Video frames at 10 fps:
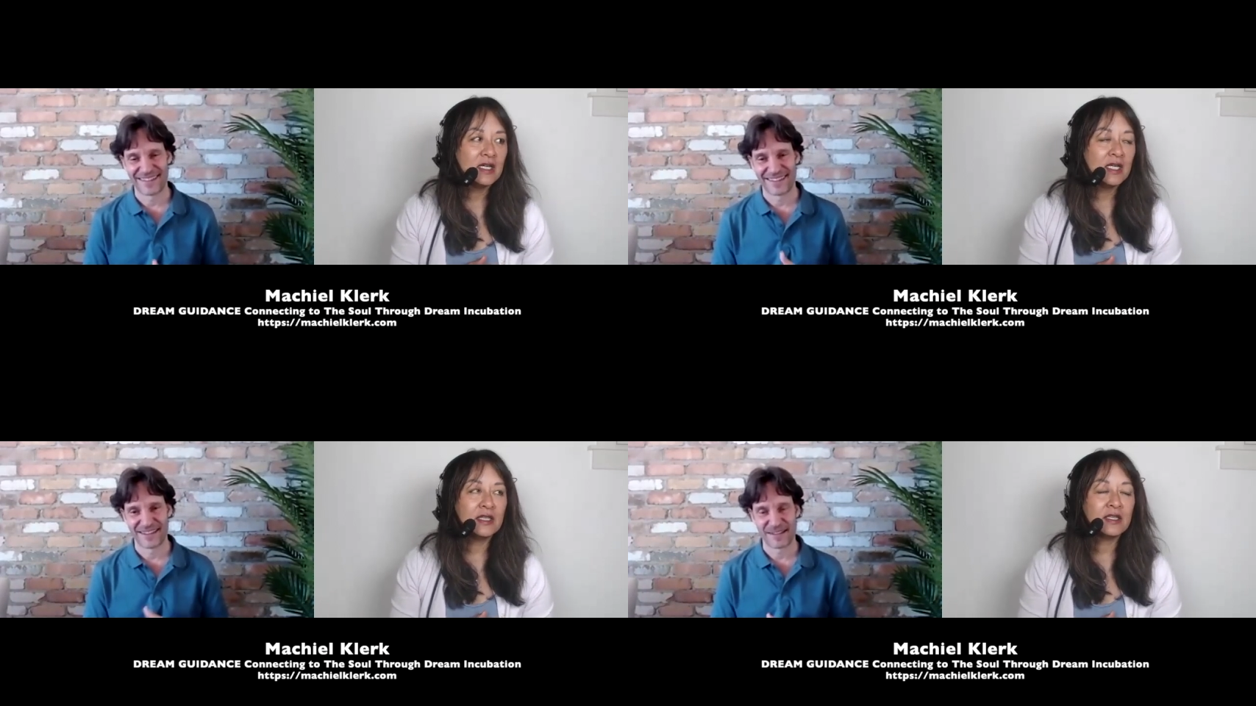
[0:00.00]

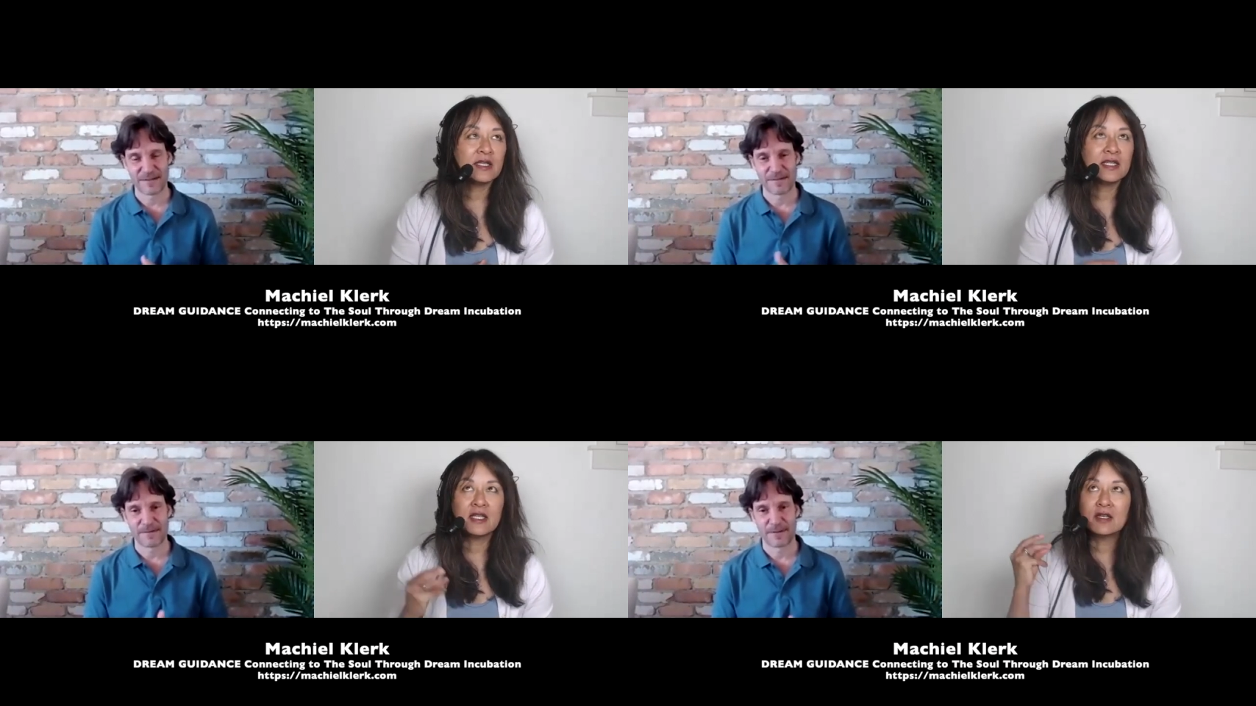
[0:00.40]
Speaker 1: it's
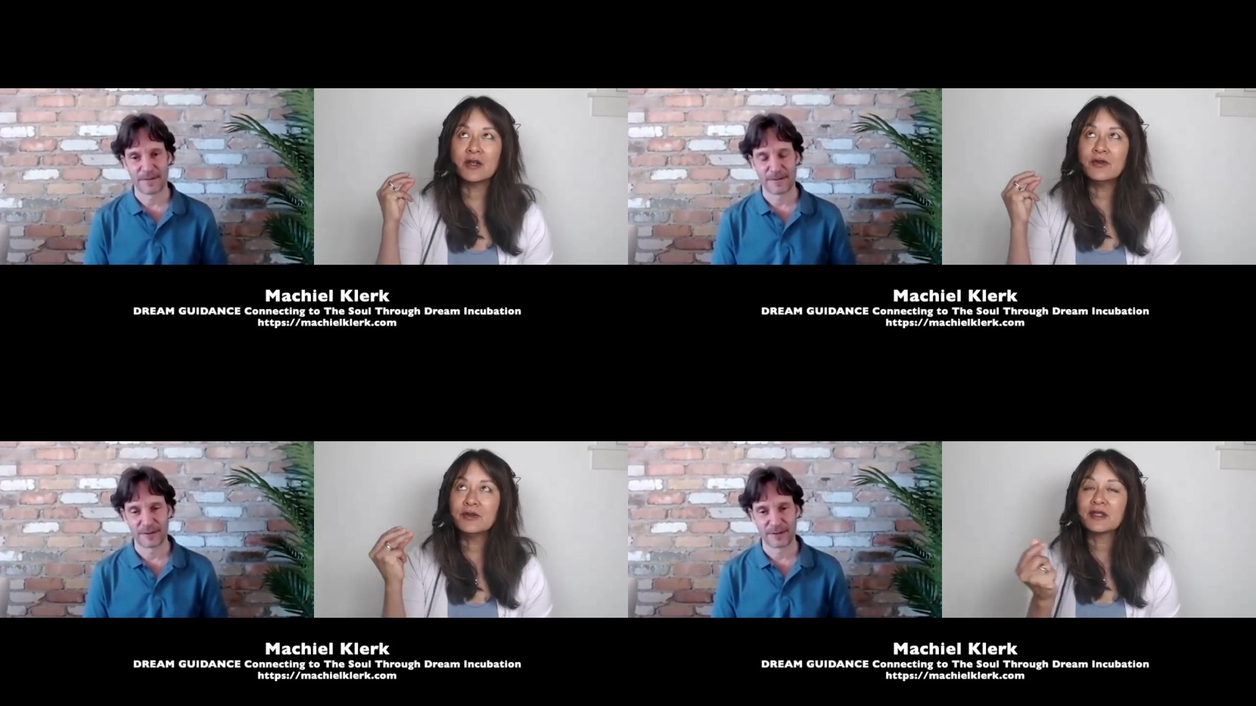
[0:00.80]
like it
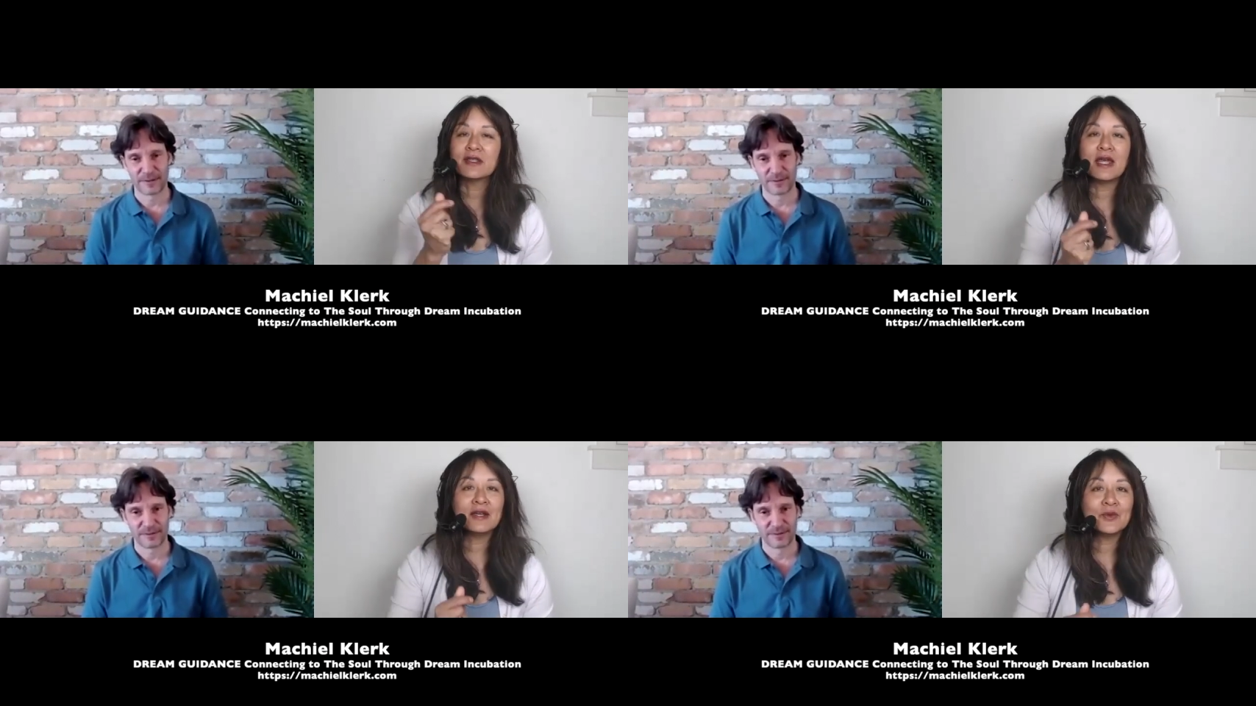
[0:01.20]
goes
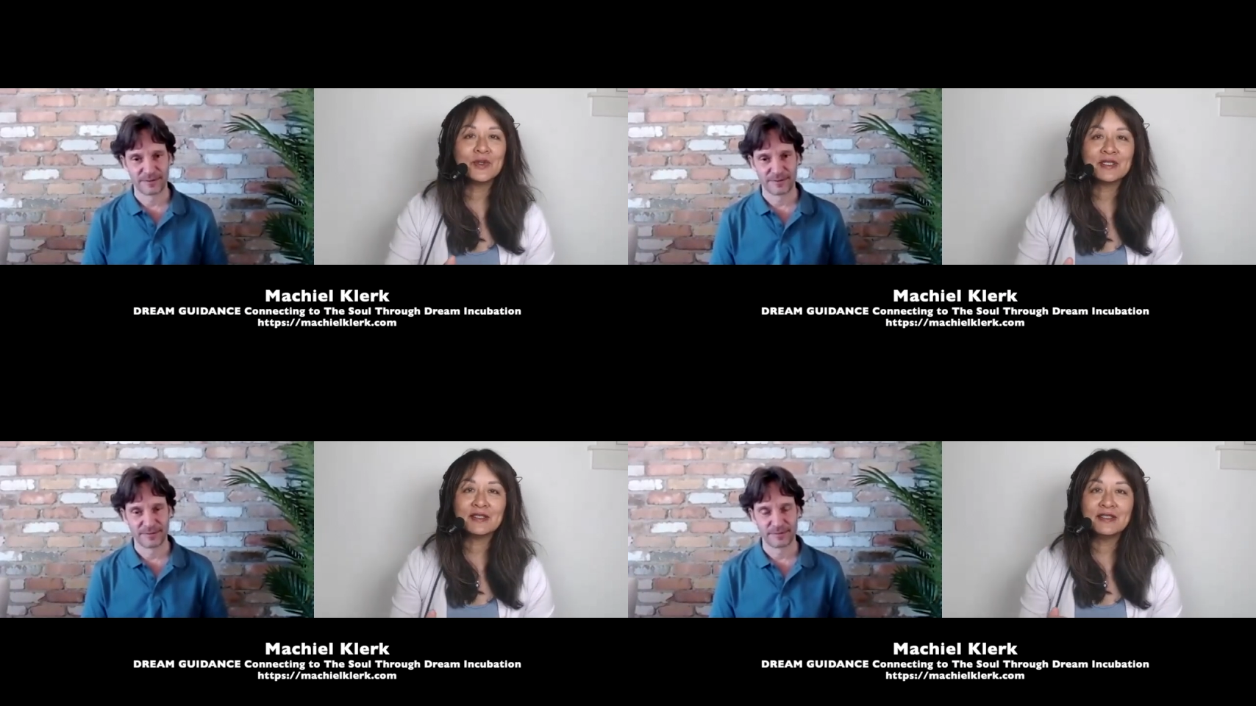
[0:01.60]
that
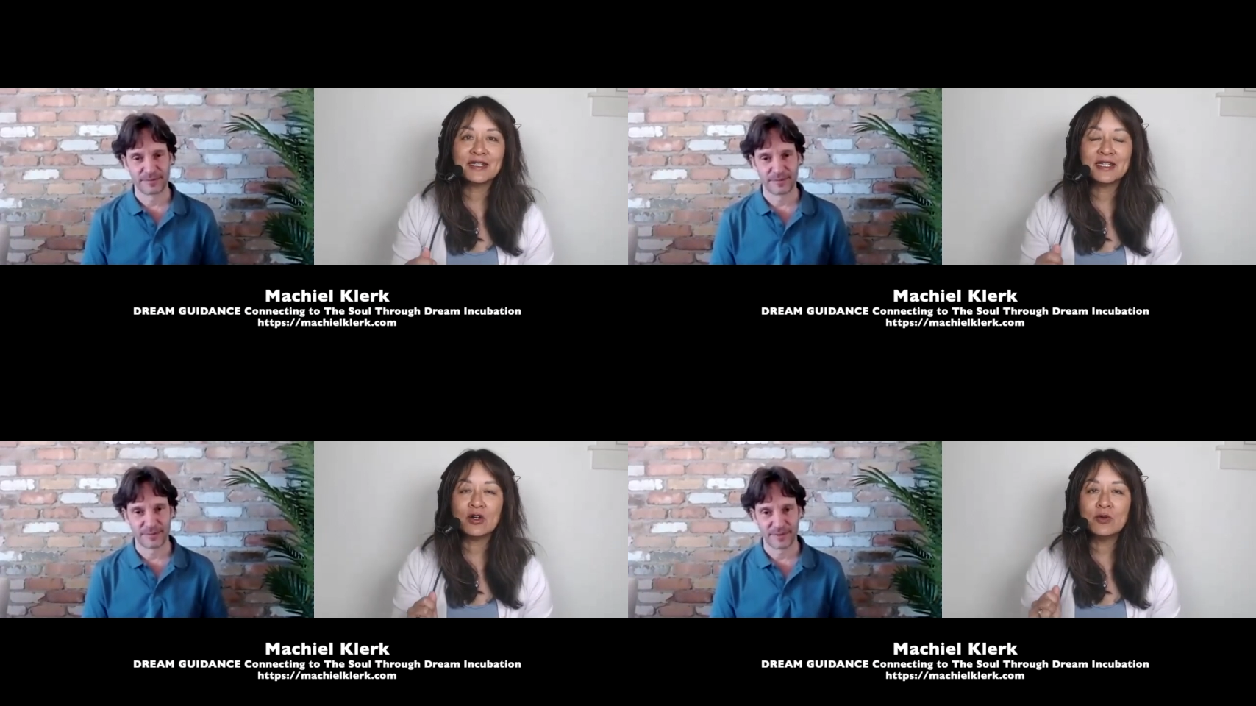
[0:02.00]
quickly that
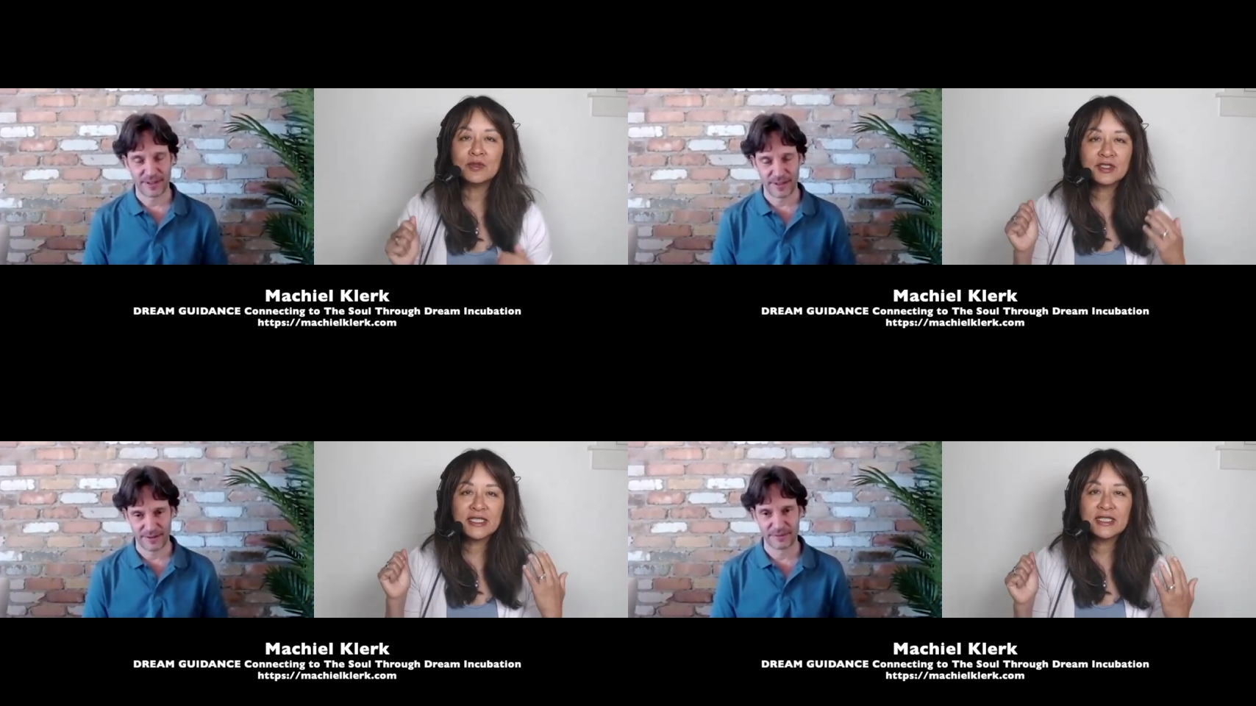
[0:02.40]
I
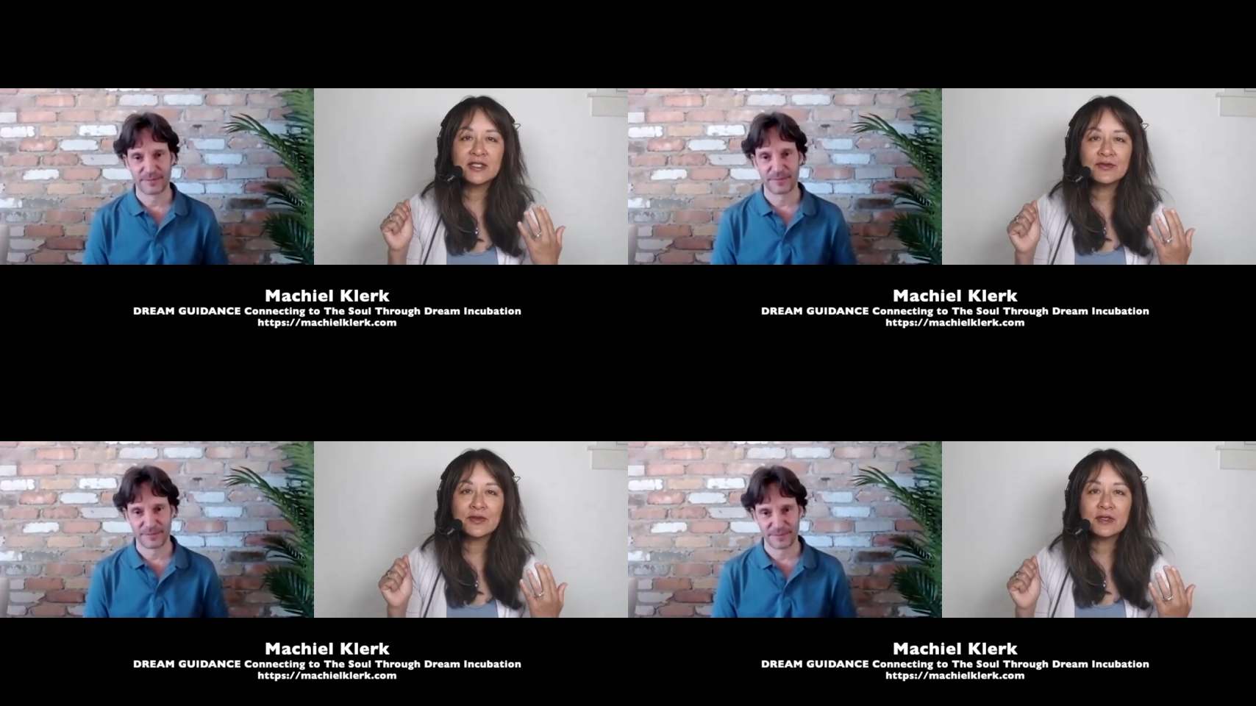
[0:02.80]
almost can't
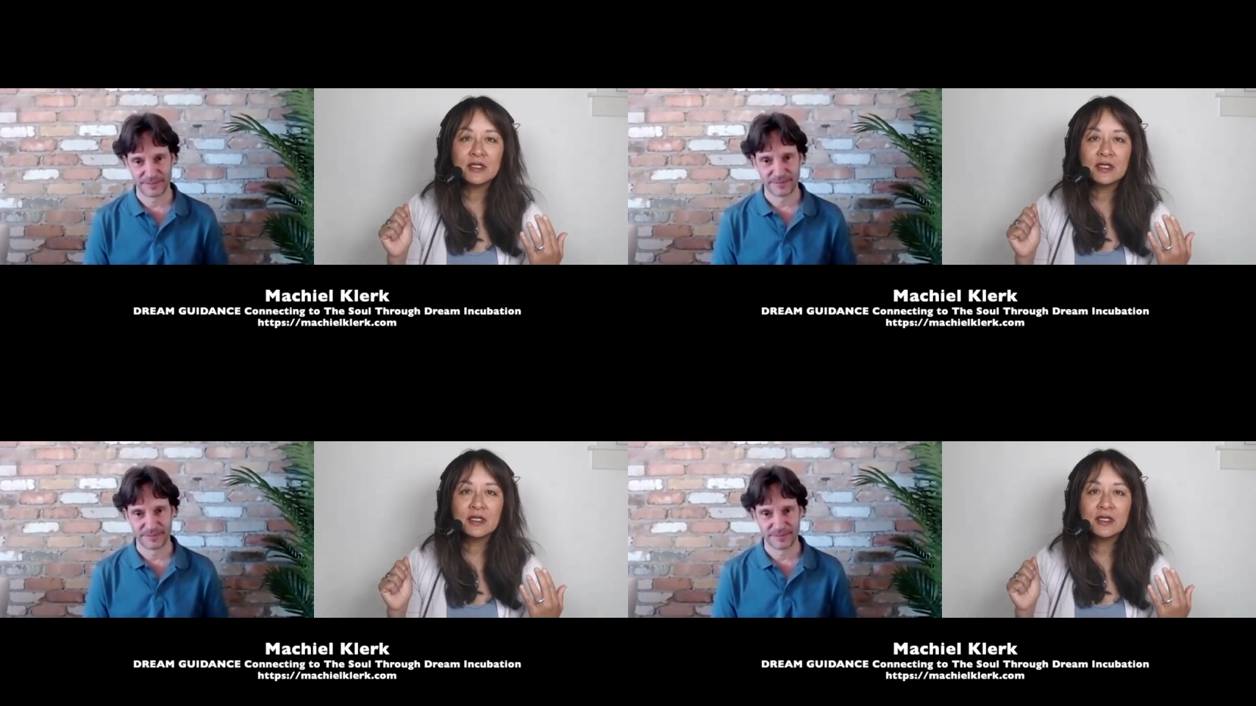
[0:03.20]
even.